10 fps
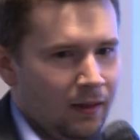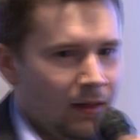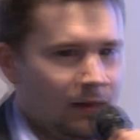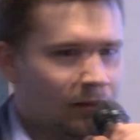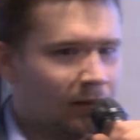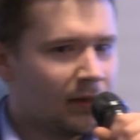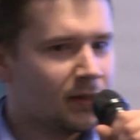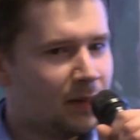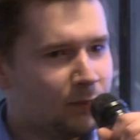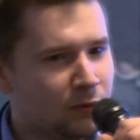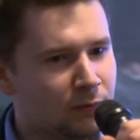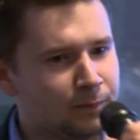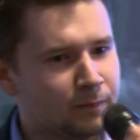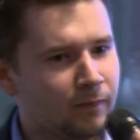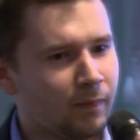And another example.
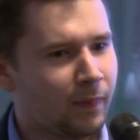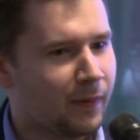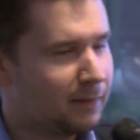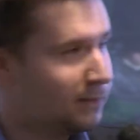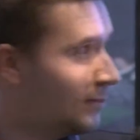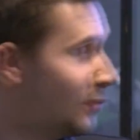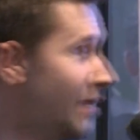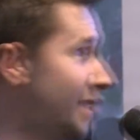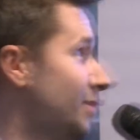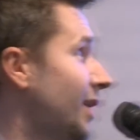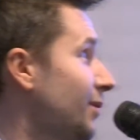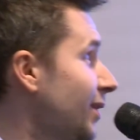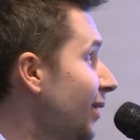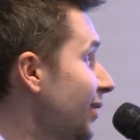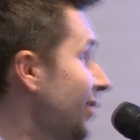Trust me, I'm a
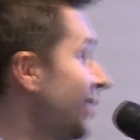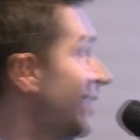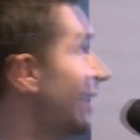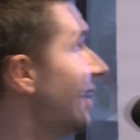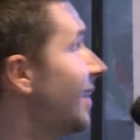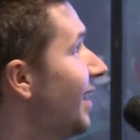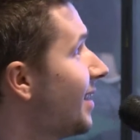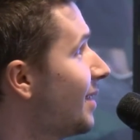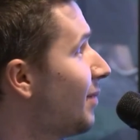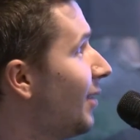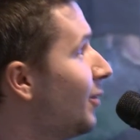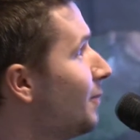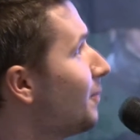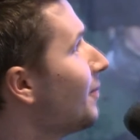doctor. Yeah, somehow.